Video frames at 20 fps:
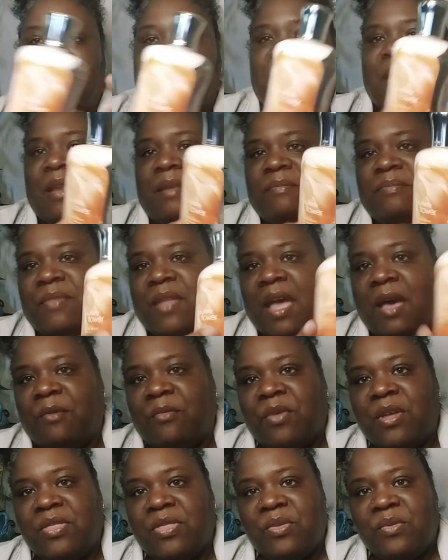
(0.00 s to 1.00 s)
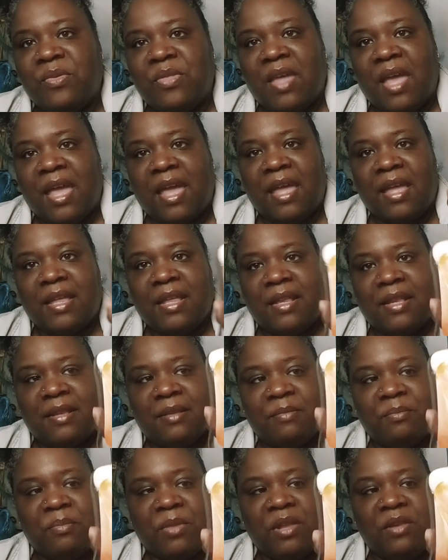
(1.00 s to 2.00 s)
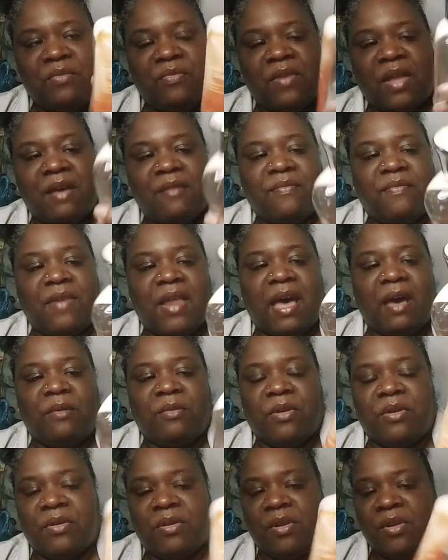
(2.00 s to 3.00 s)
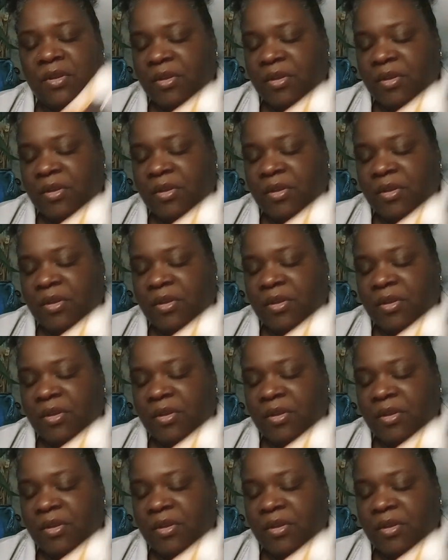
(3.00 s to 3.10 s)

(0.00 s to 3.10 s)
But I went through that butterfly flower.